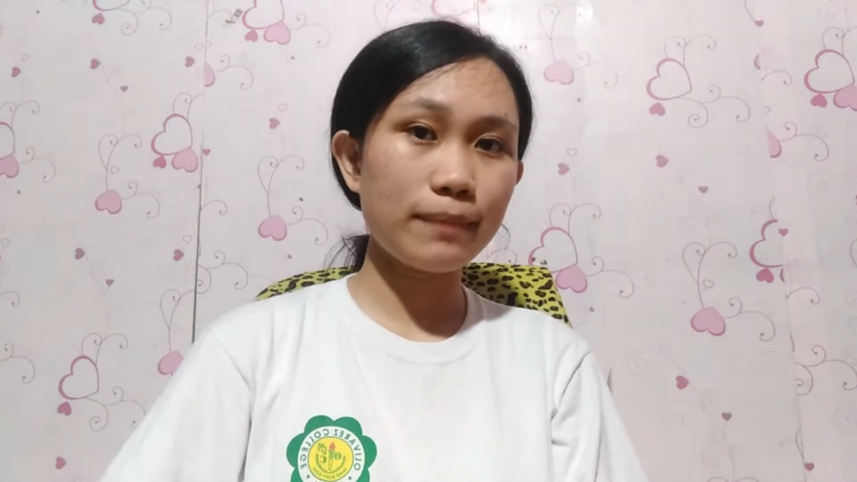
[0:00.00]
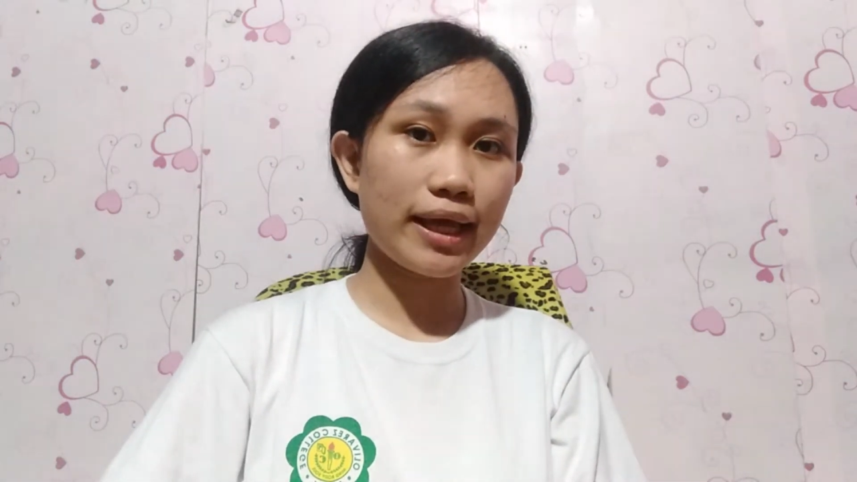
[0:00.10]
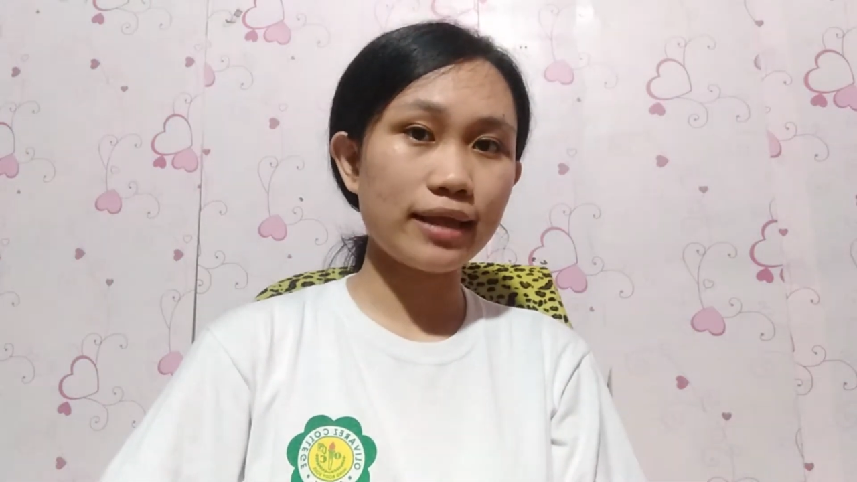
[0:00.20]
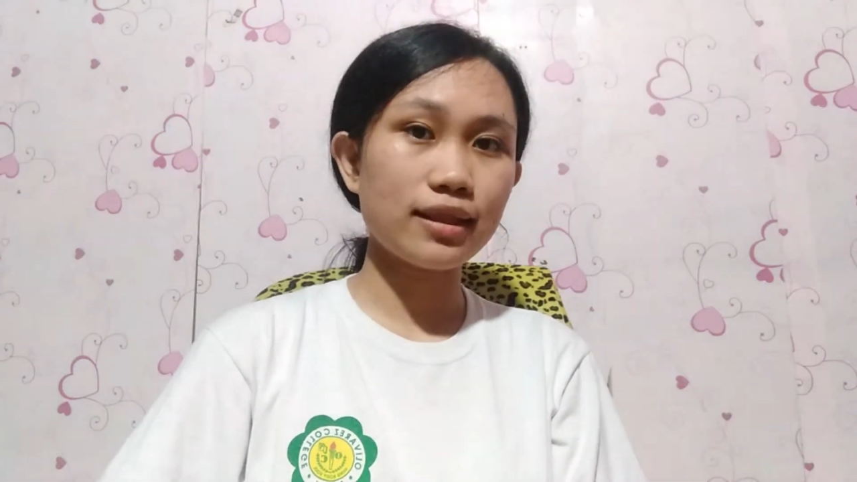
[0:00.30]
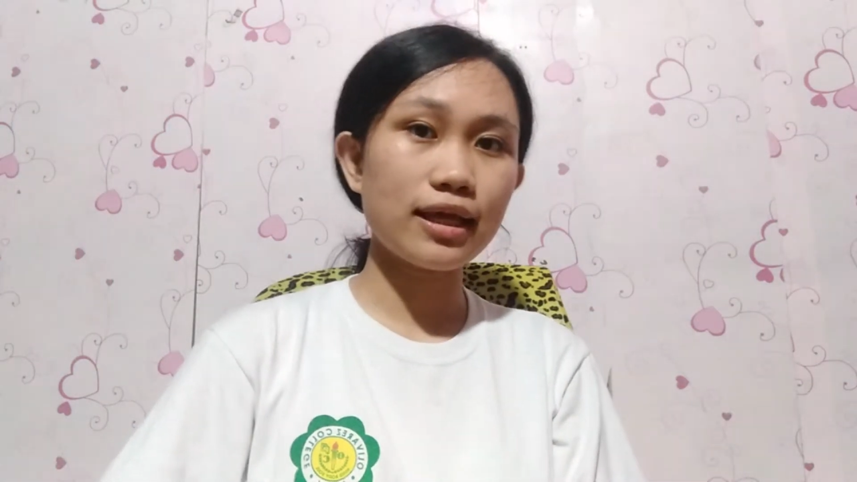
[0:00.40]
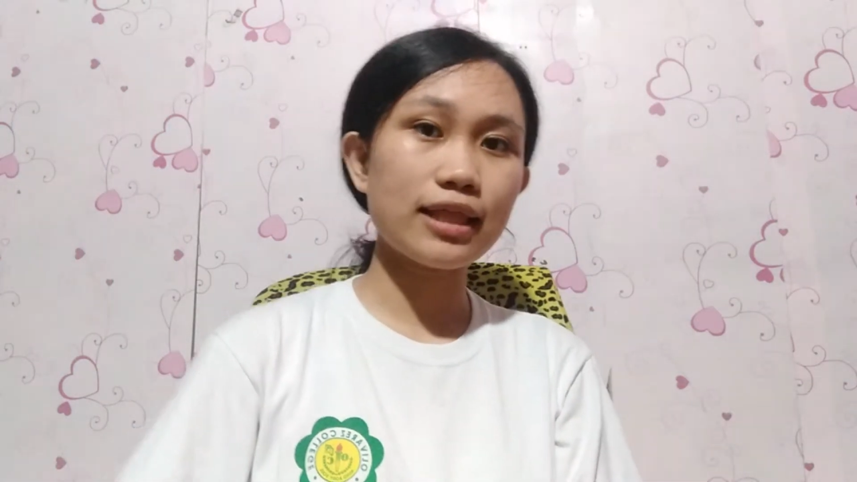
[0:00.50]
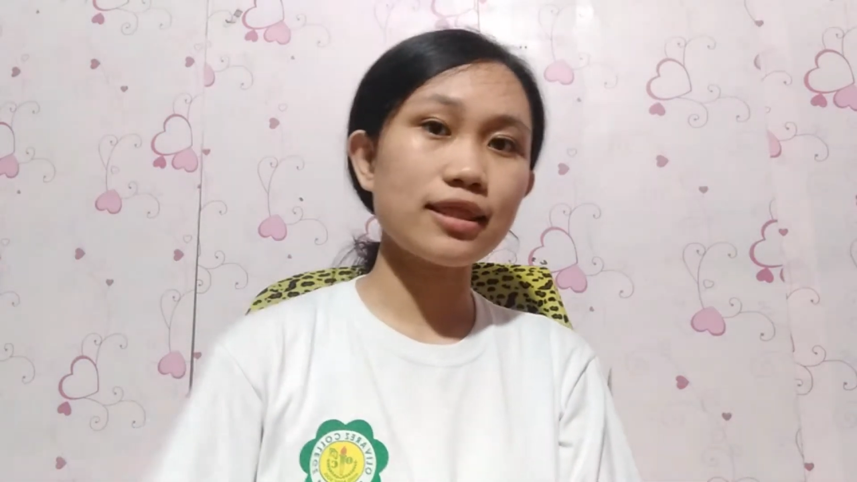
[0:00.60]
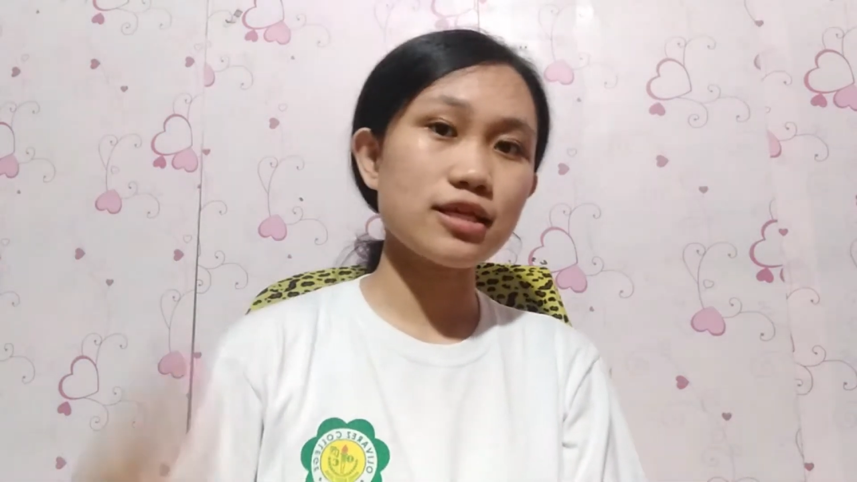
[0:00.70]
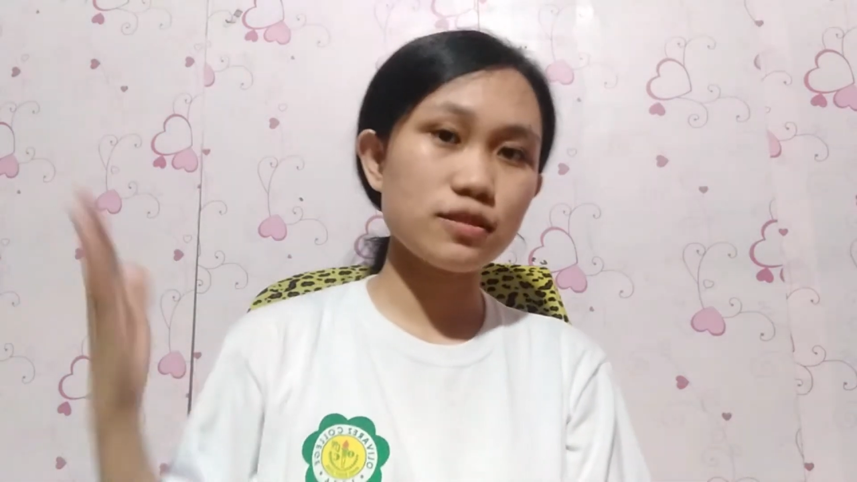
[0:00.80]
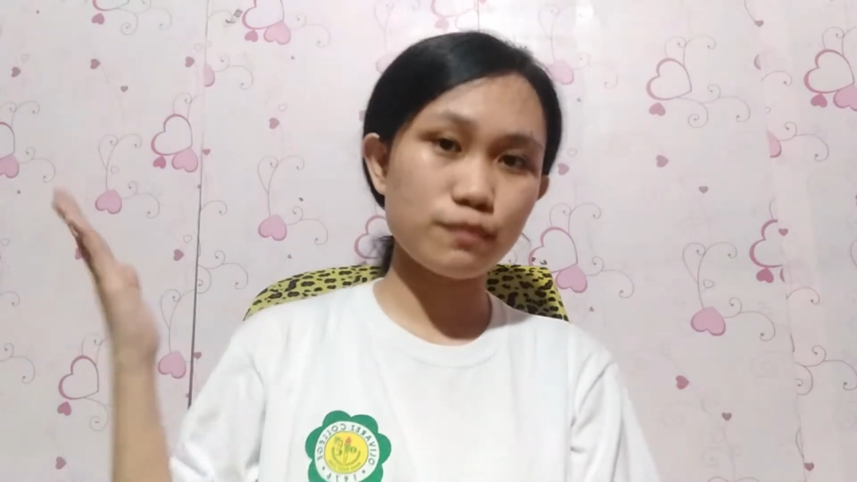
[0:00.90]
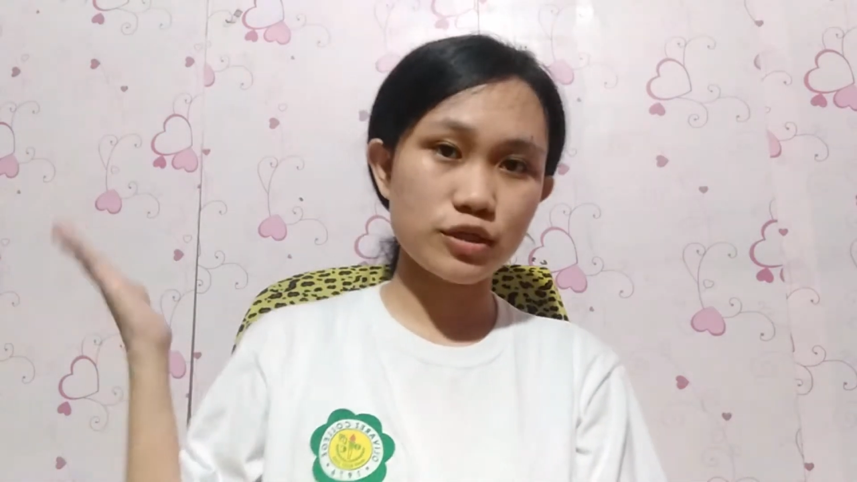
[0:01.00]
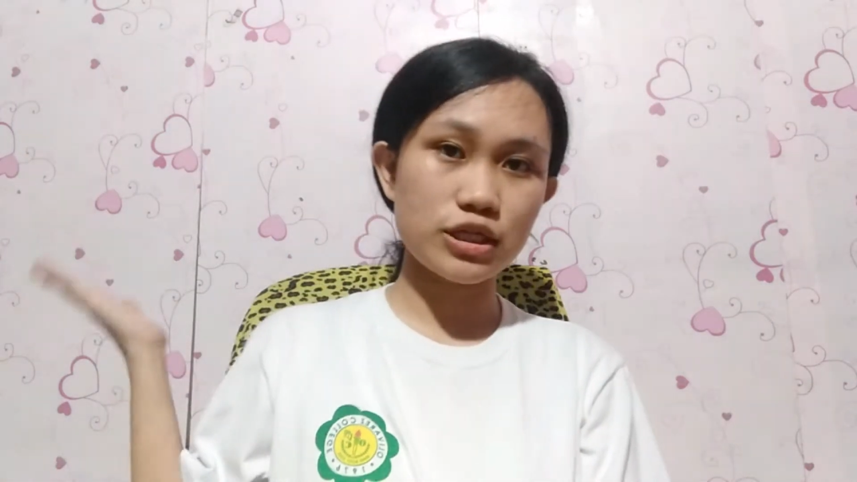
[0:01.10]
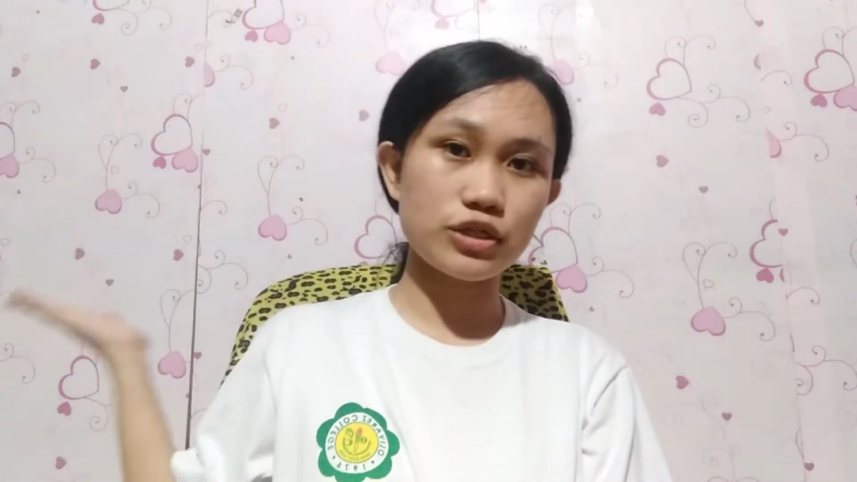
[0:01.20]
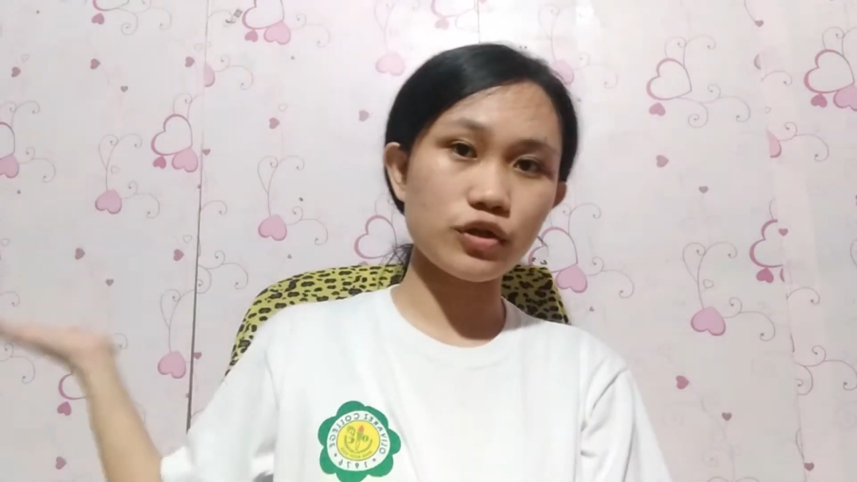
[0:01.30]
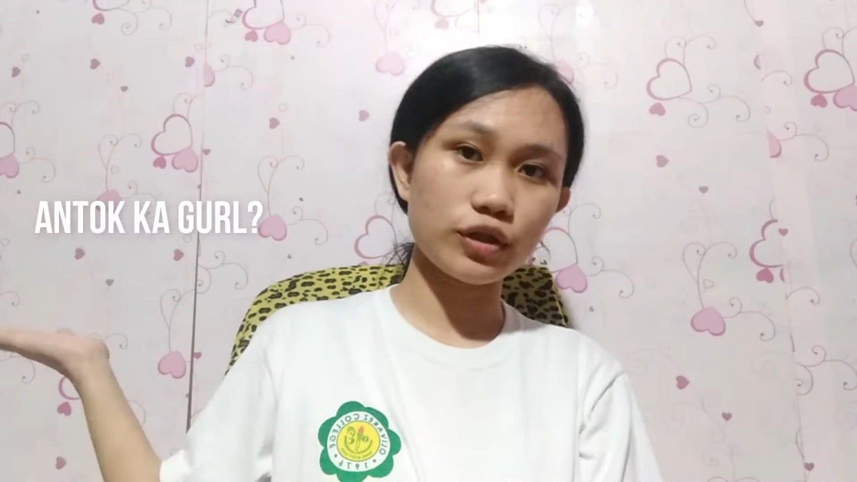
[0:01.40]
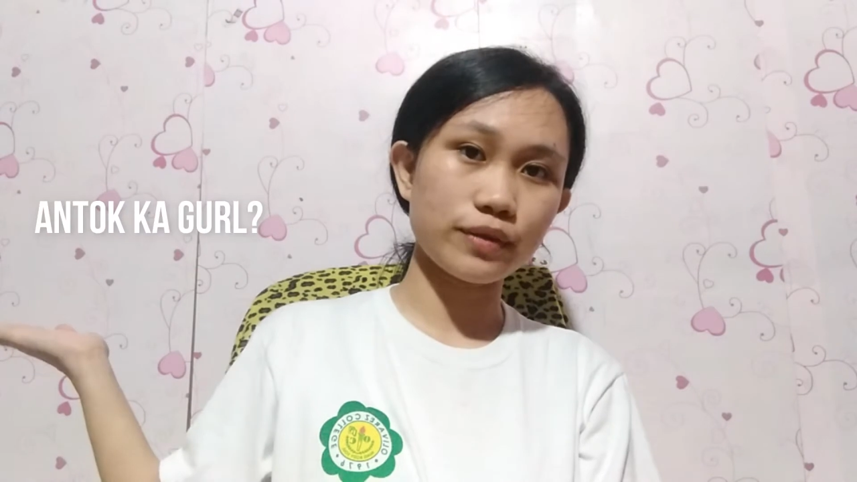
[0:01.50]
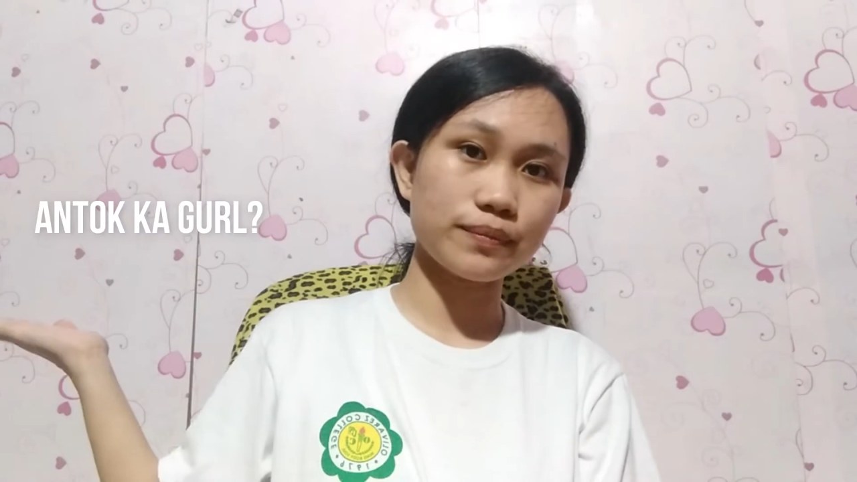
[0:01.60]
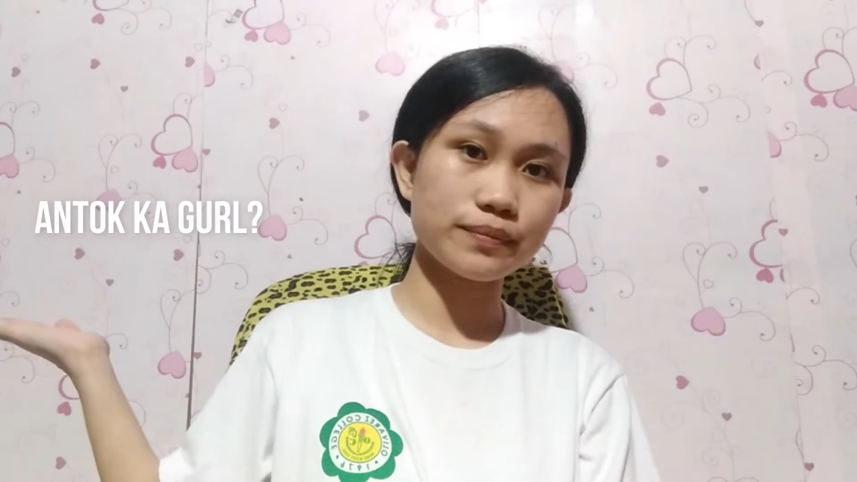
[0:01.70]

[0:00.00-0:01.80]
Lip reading: played in this position.